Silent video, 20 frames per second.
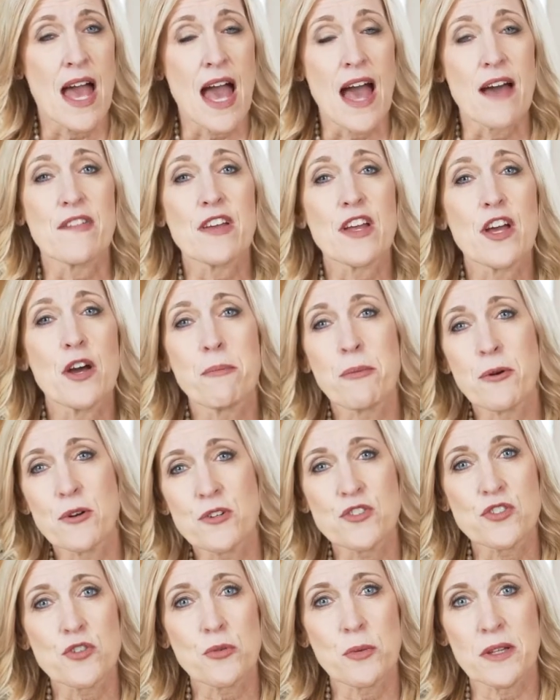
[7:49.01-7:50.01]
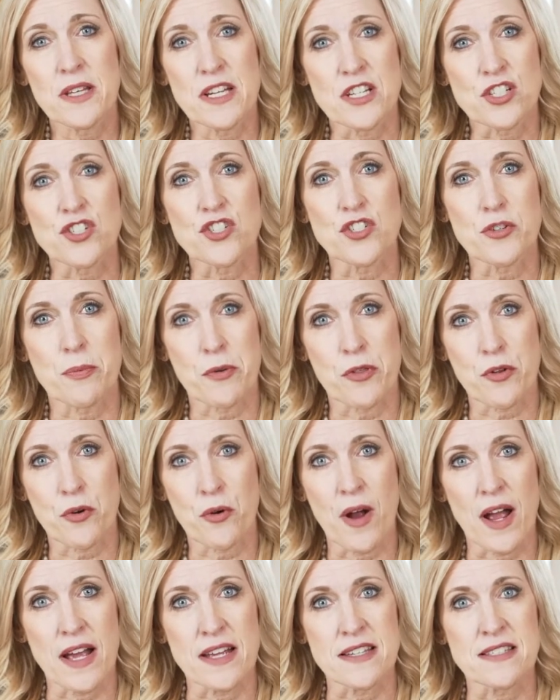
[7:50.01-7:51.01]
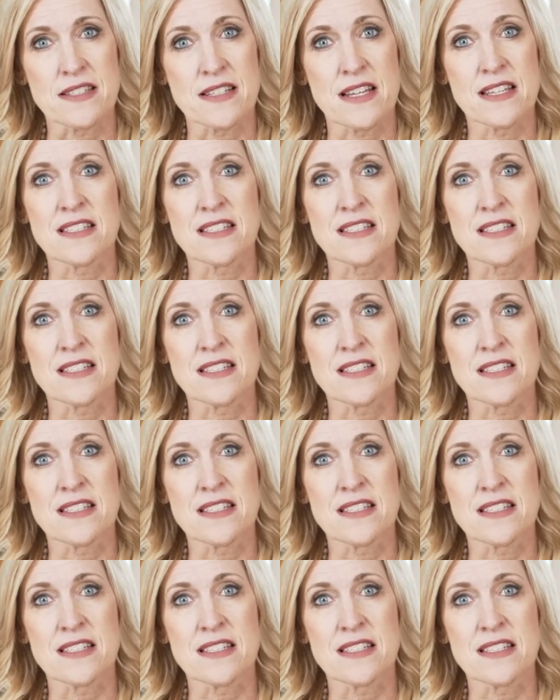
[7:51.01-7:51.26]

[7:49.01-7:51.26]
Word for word: Having a personal relationship with Christ